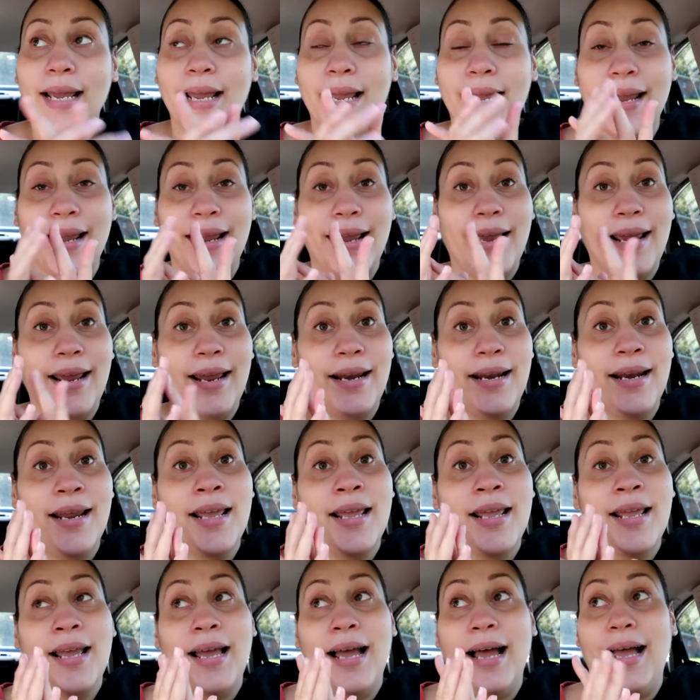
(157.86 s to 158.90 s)
and
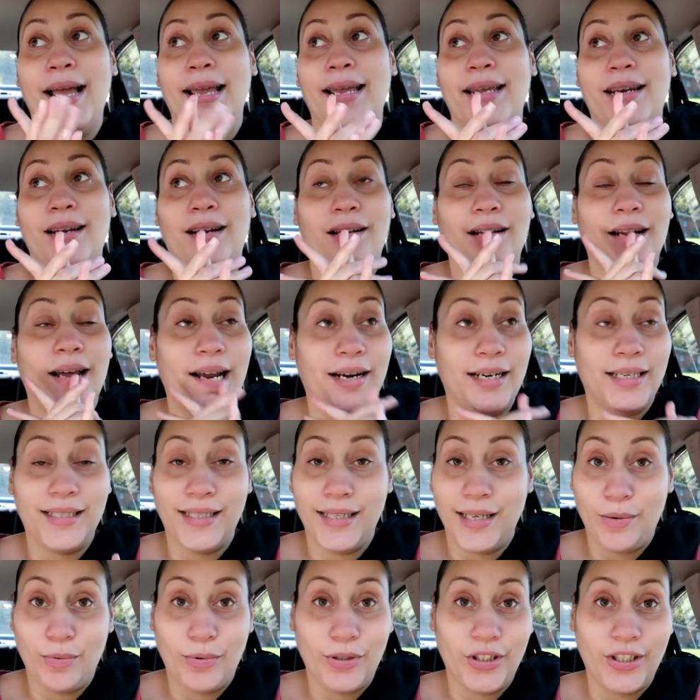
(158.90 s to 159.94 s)
I eat a lot of
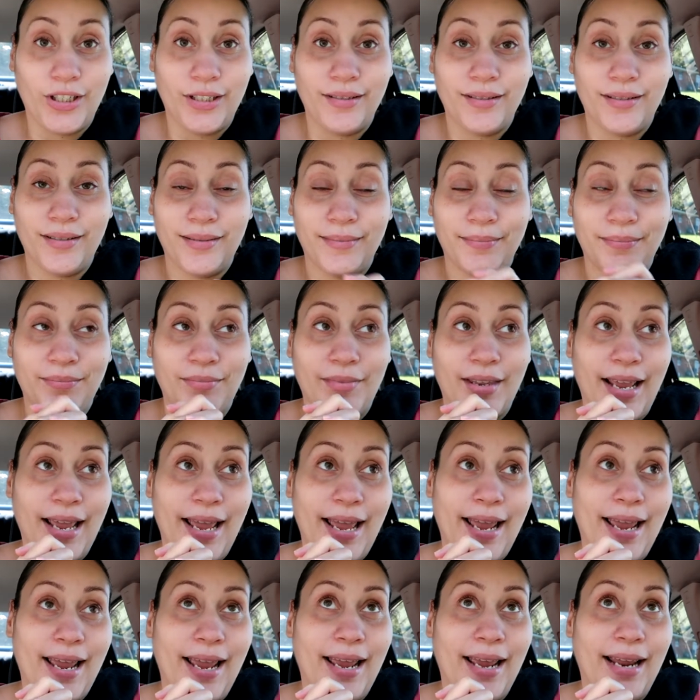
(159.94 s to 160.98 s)
sandwiches.
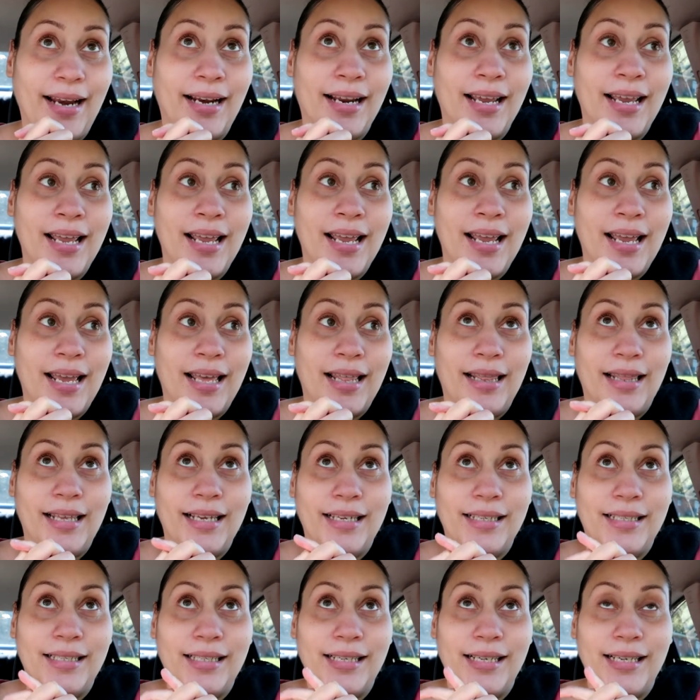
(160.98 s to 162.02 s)
And
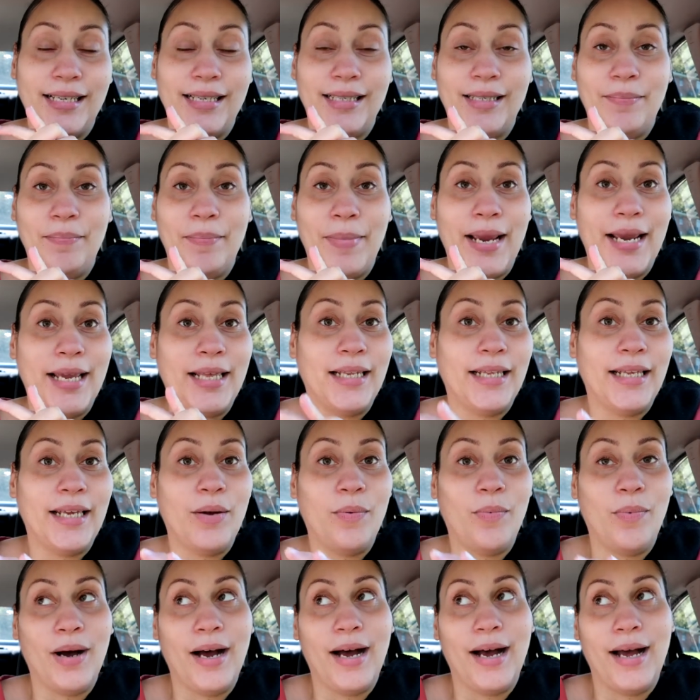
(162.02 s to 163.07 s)
this is
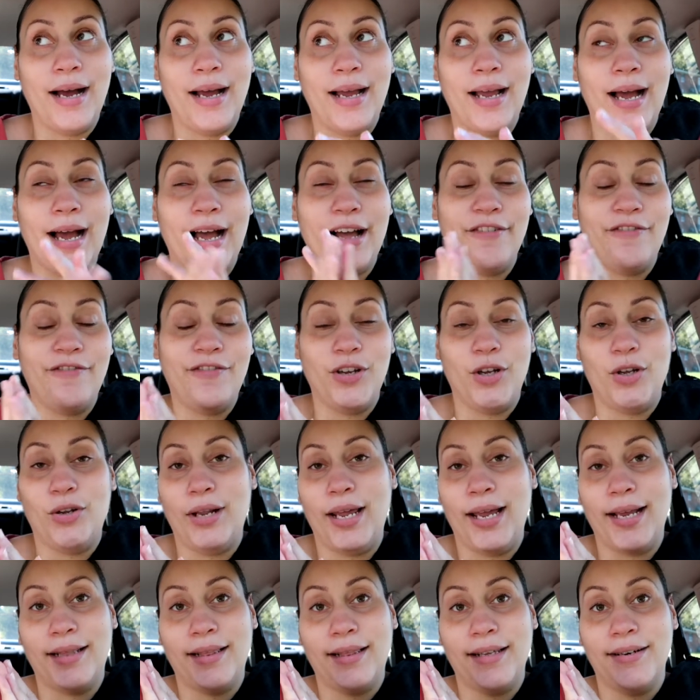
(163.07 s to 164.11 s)
mainly why I feel
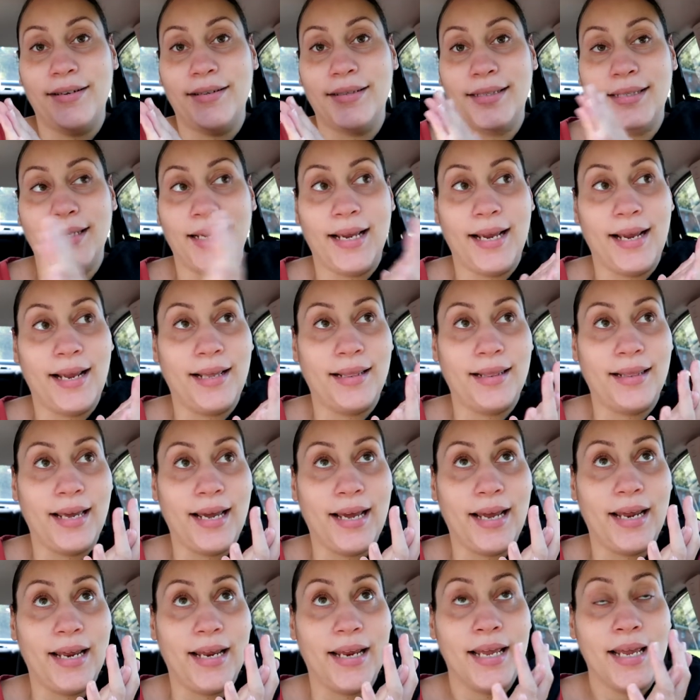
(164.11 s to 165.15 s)
like they're saying
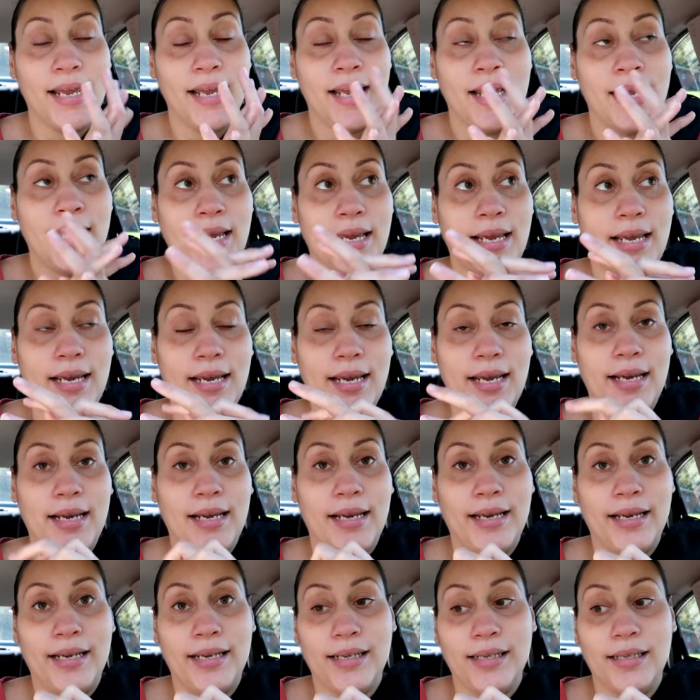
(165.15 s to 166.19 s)
that
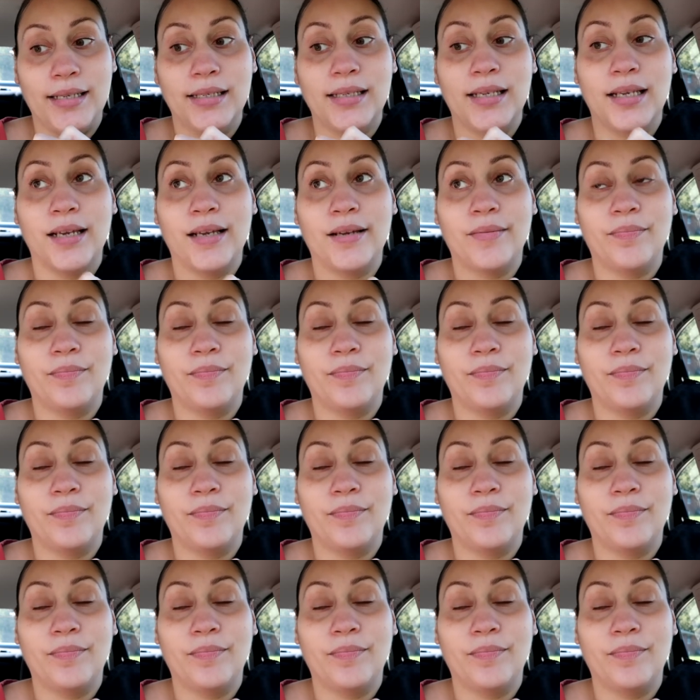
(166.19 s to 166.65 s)
he is